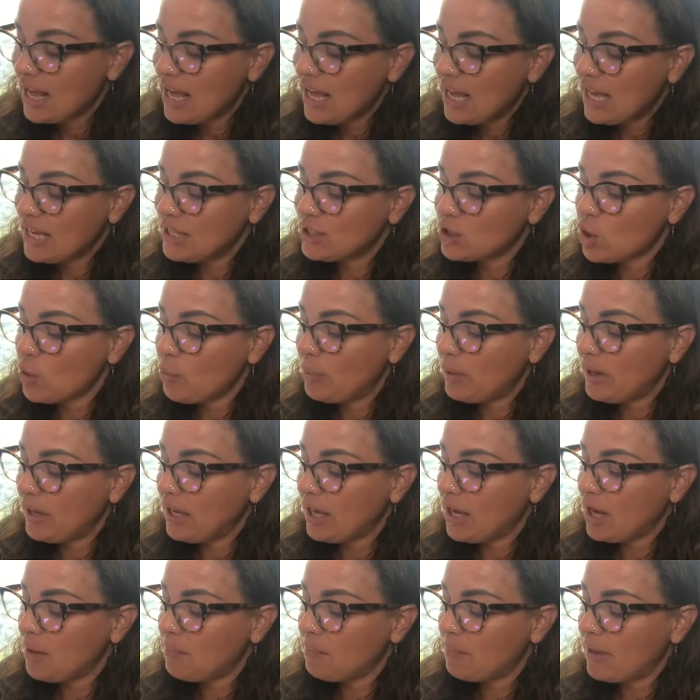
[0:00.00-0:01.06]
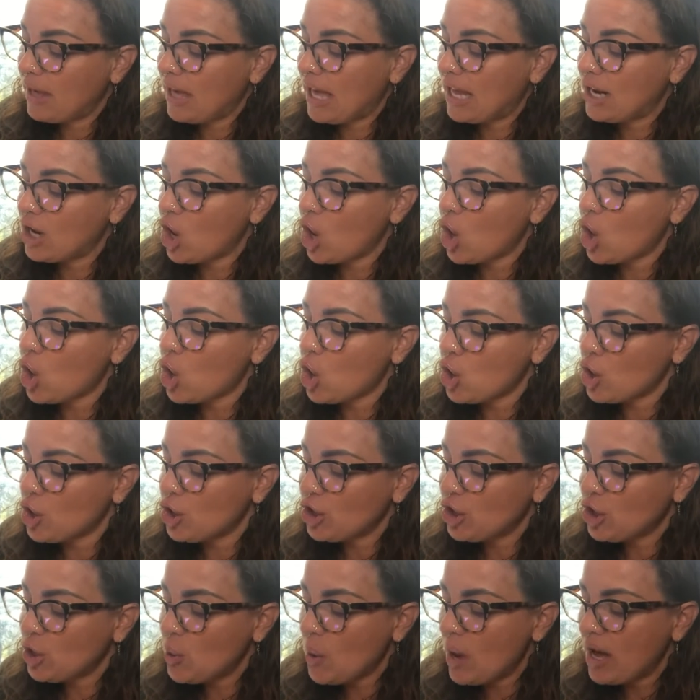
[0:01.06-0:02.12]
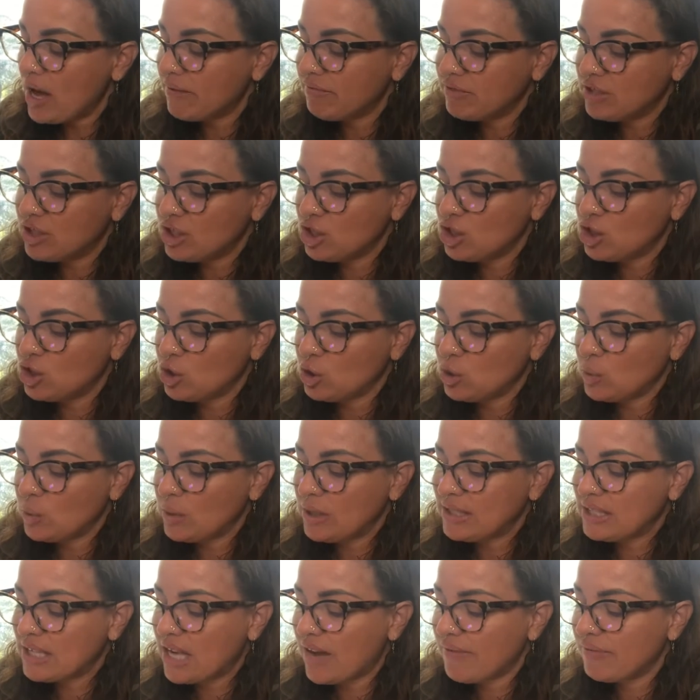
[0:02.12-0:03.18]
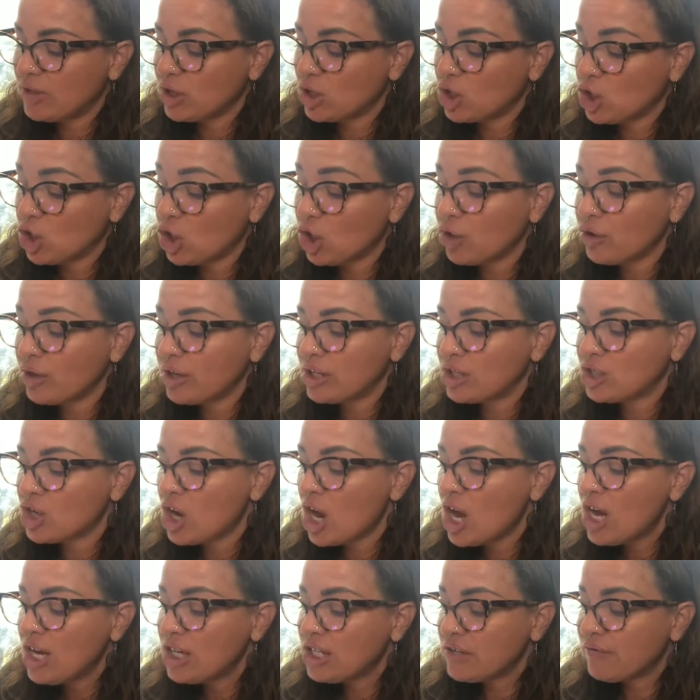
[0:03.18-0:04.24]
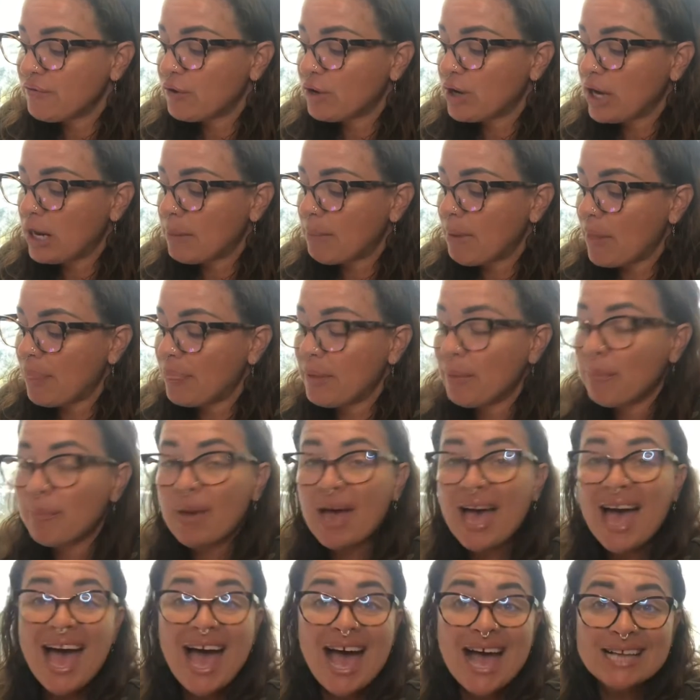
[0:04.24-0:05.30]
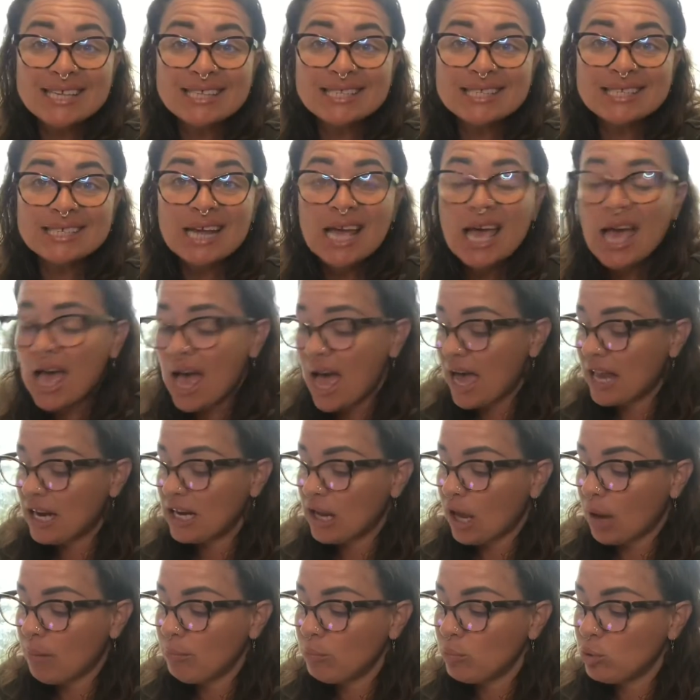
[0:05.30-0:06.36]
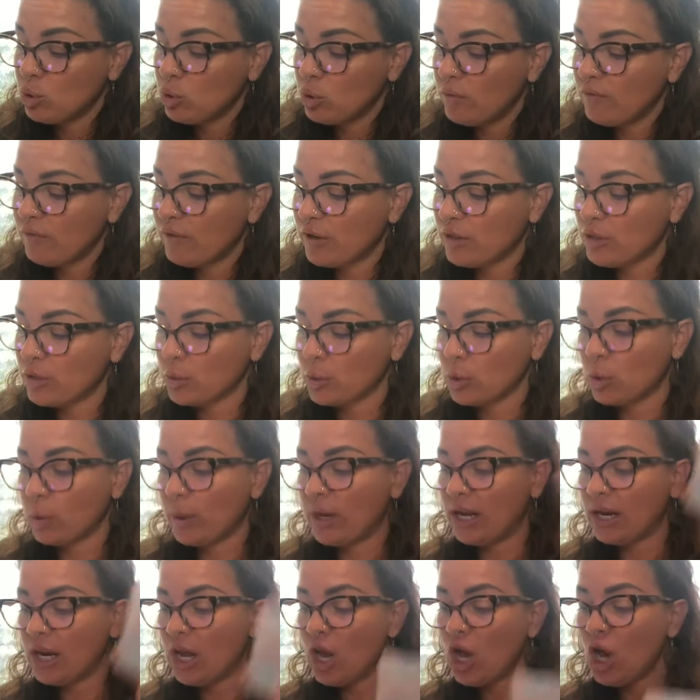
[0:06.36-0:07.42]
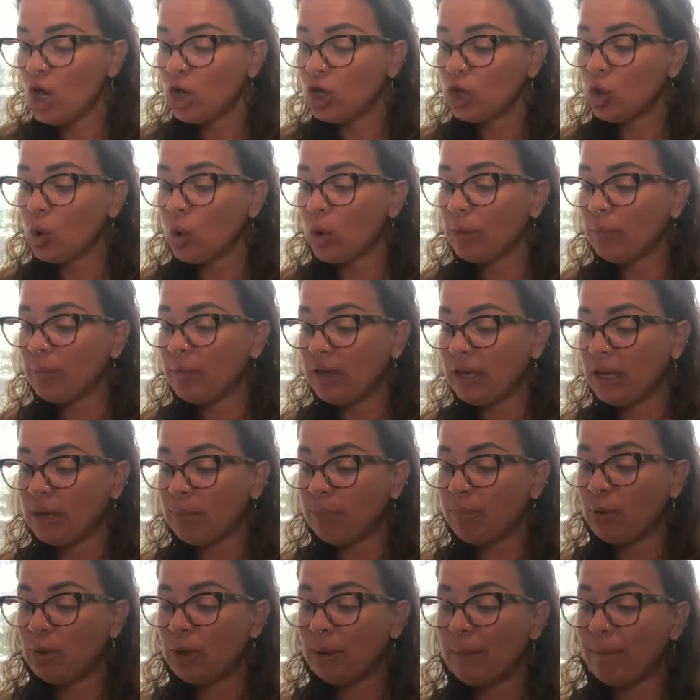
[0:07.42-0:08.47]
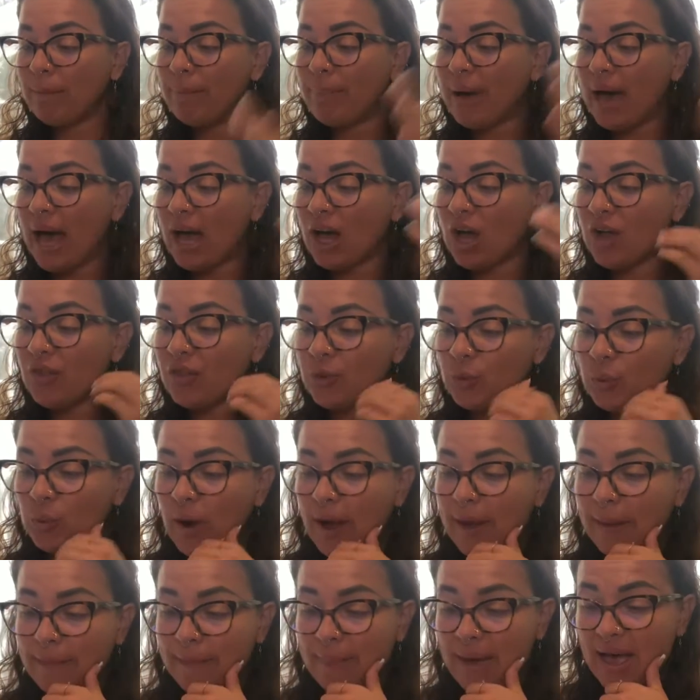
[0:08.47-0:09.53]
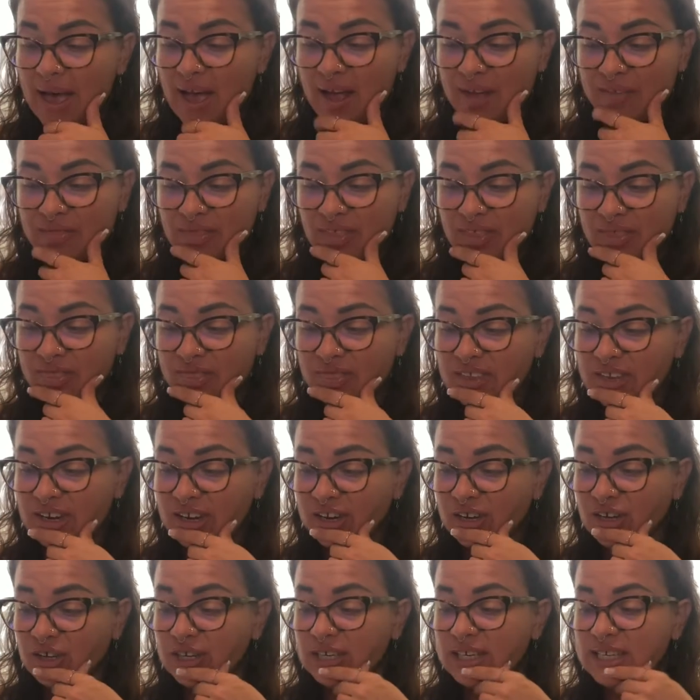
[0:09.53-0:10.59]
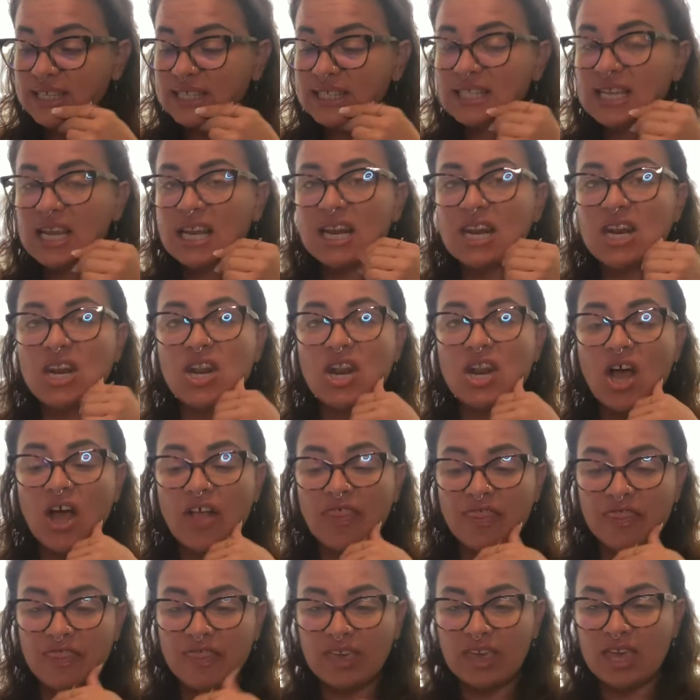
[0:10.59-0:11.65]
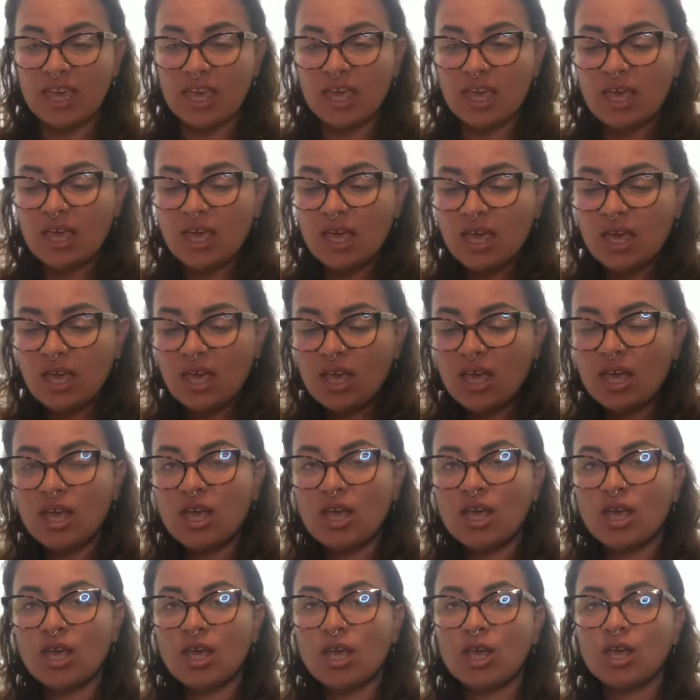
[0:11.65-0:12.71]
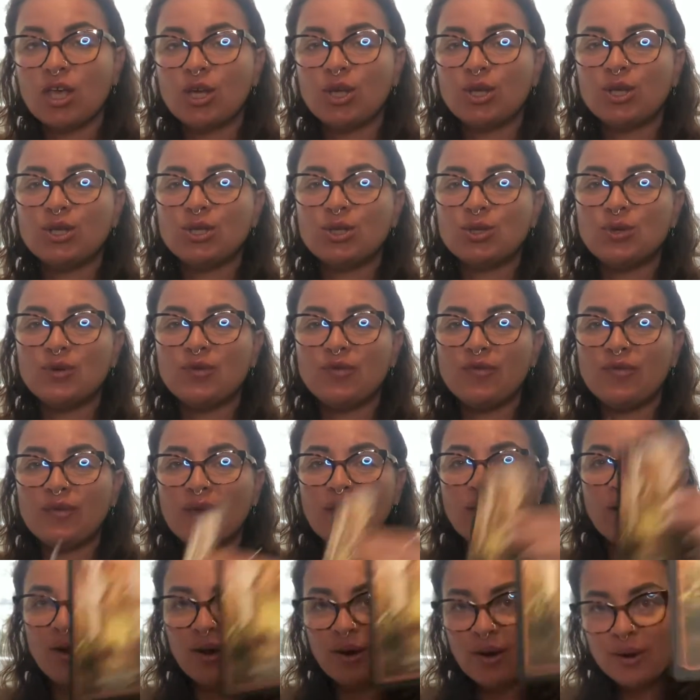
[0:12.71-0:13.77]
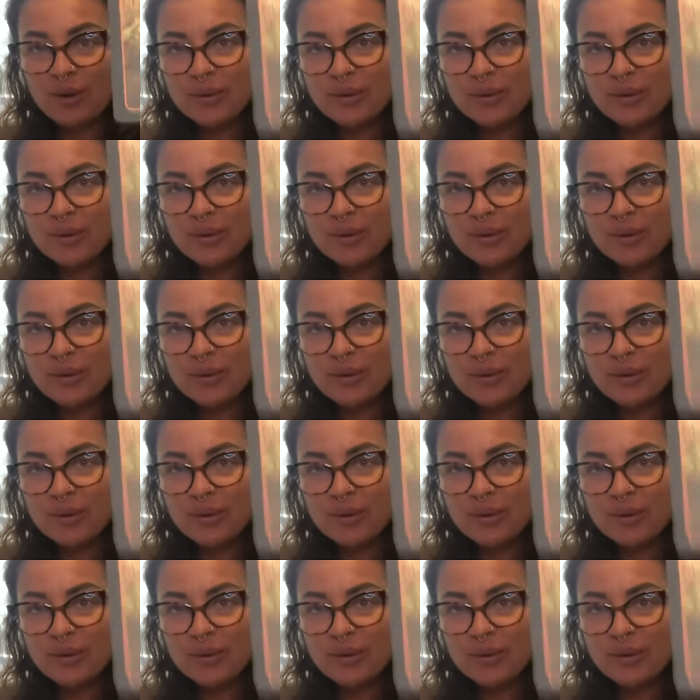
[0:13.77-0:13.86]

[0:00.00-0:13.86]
Is opening up, and all you have to do is have the courage to forget about the past and move through it. You're being put back on the right path. There is nothing to fear.